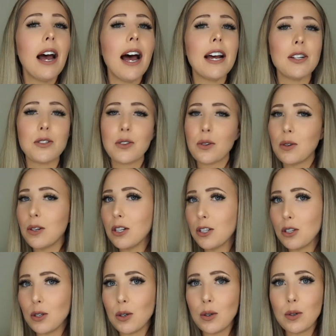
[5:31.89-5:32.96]
as soon
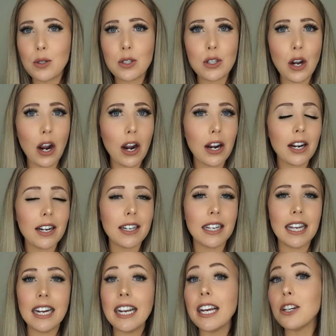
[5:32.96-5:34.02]
as you start
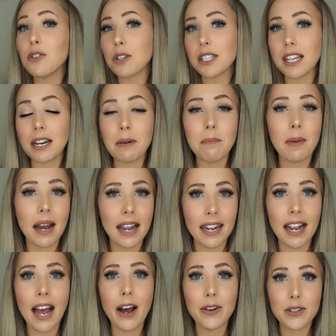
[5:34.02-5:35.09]
getting interested in buying
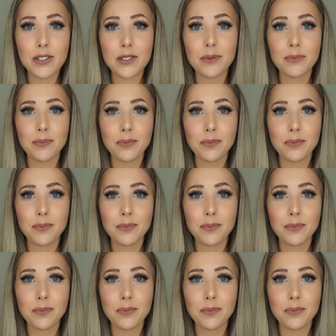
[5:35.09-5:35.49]
a house.